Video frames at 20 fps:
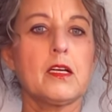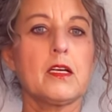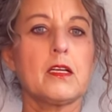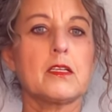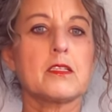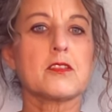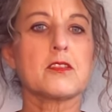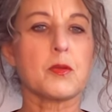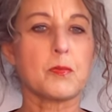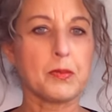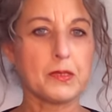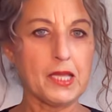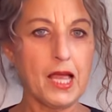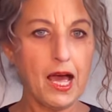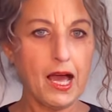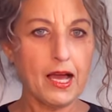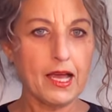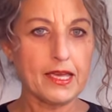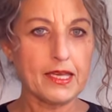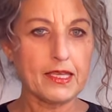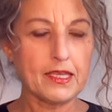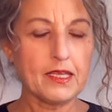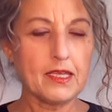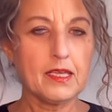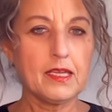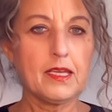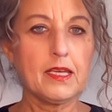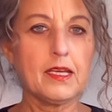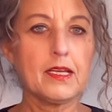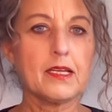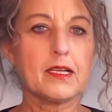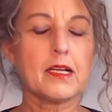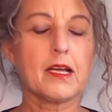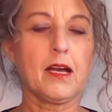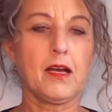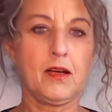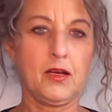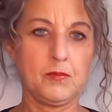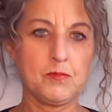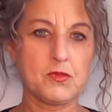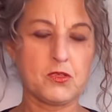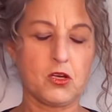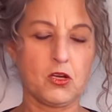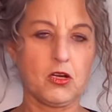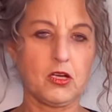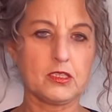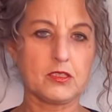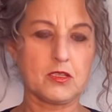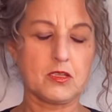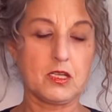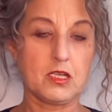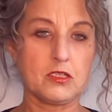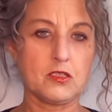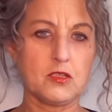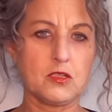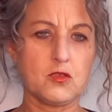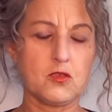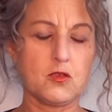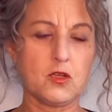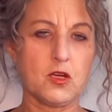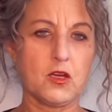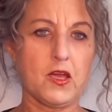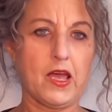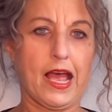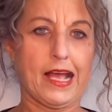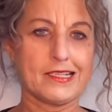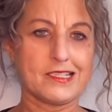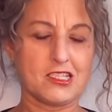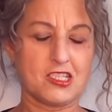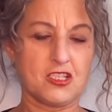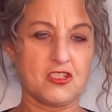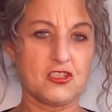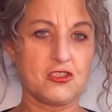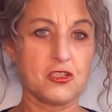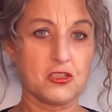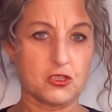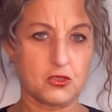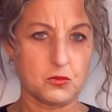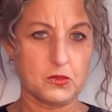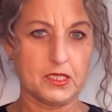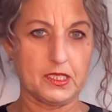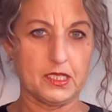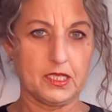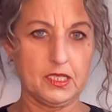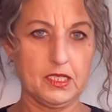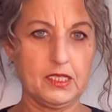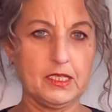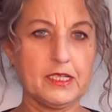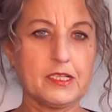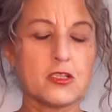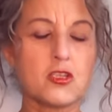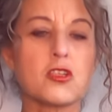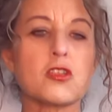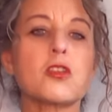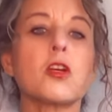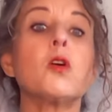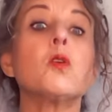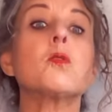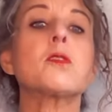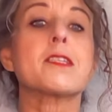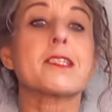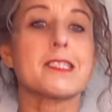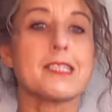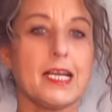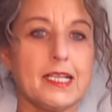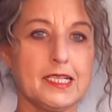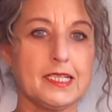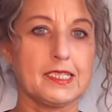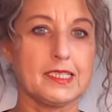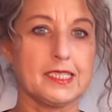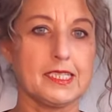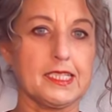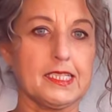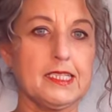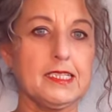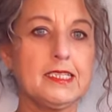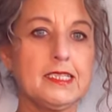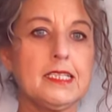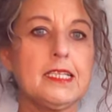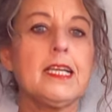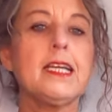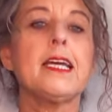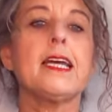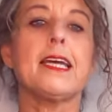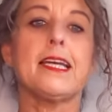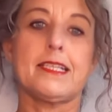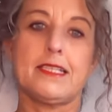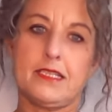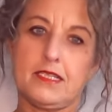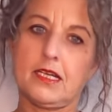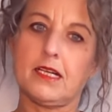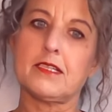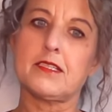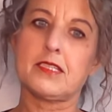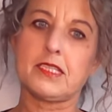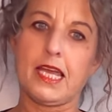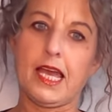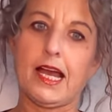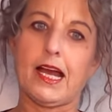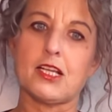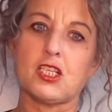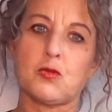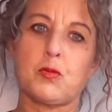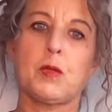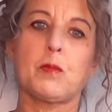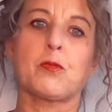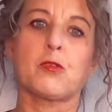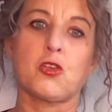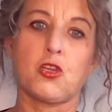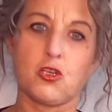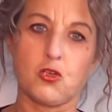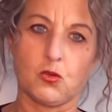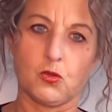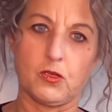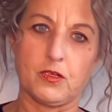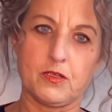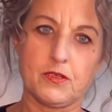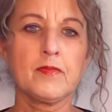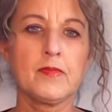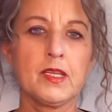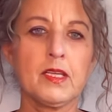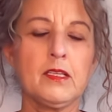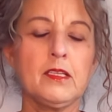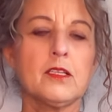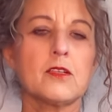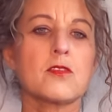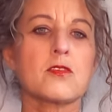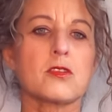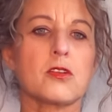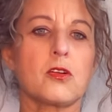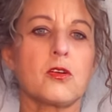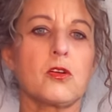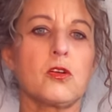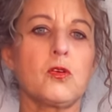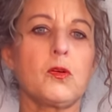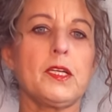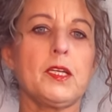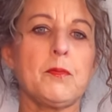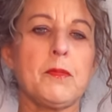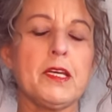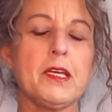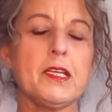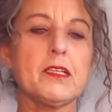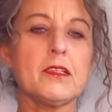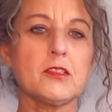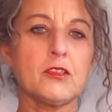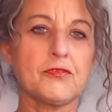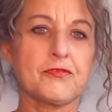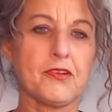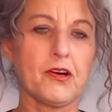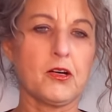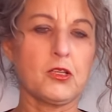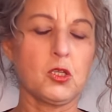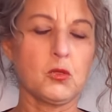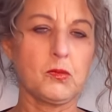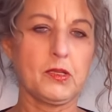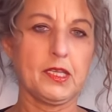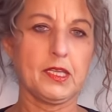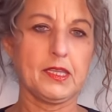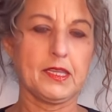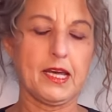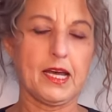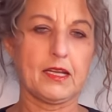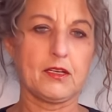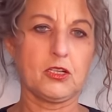supply comes on at such a degree, so suddenly, it does catch people short. So immediately following that